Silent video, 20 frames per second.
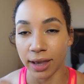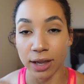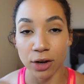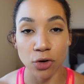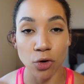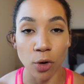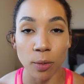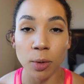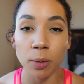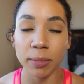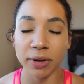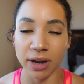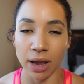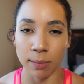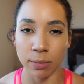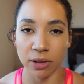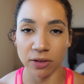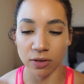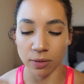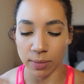a normal
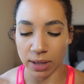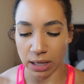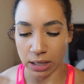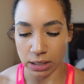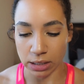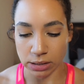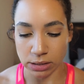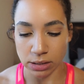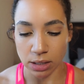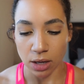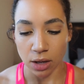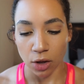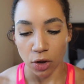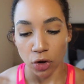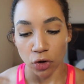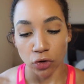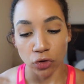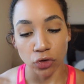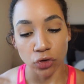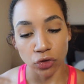metabolism is
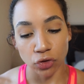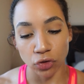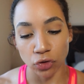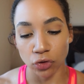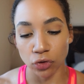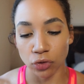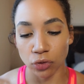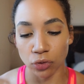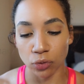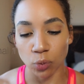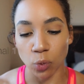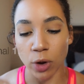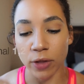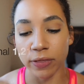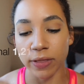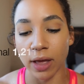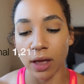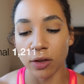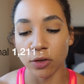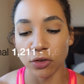
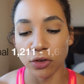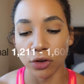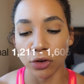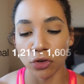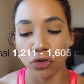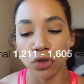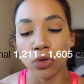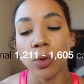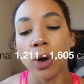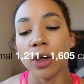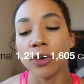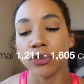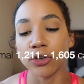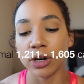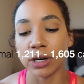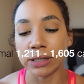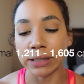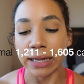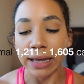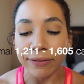
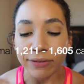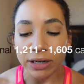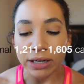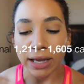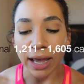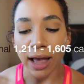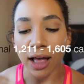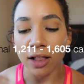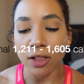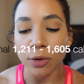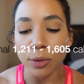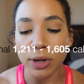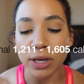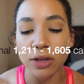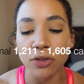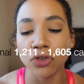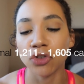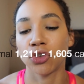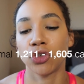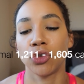1,211
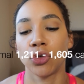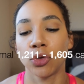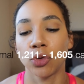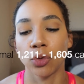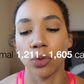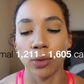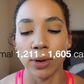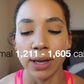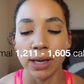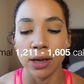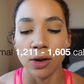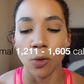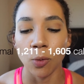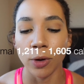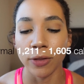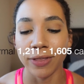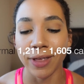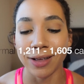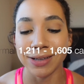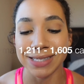calories to
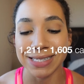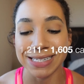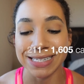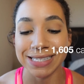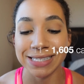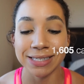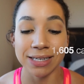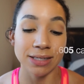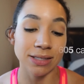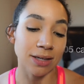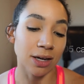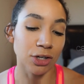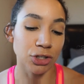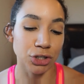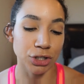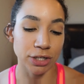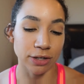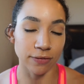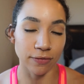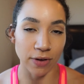
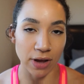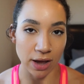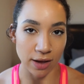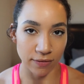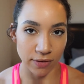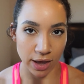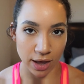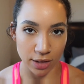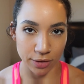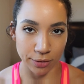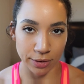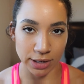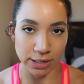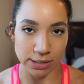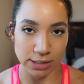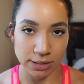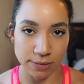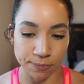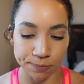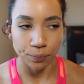1,605 calories.
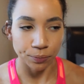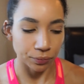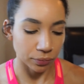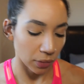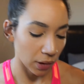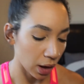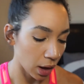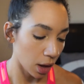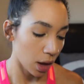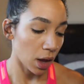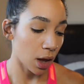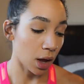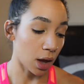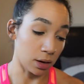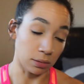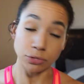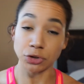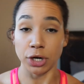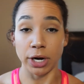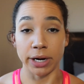
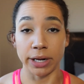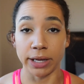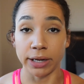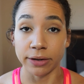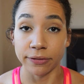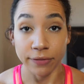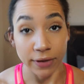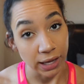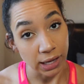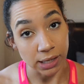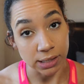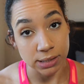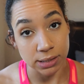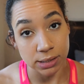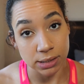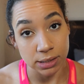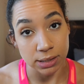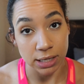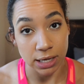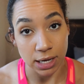I'm trying to get
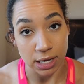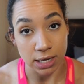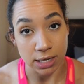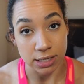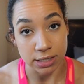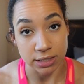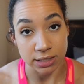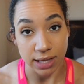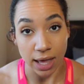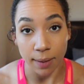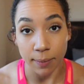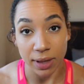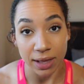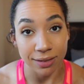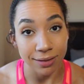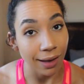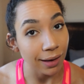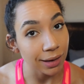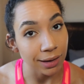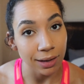fast because that
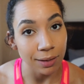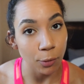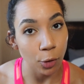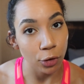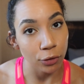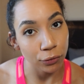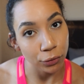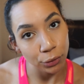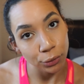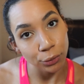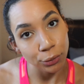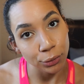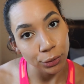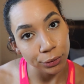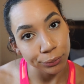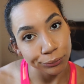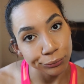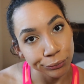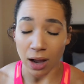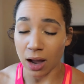means I can eat more food.
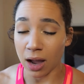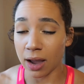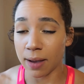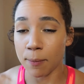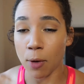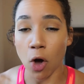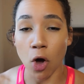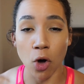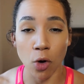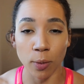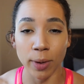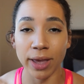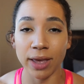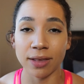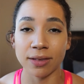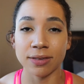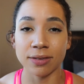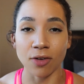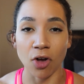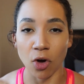I'm
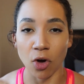always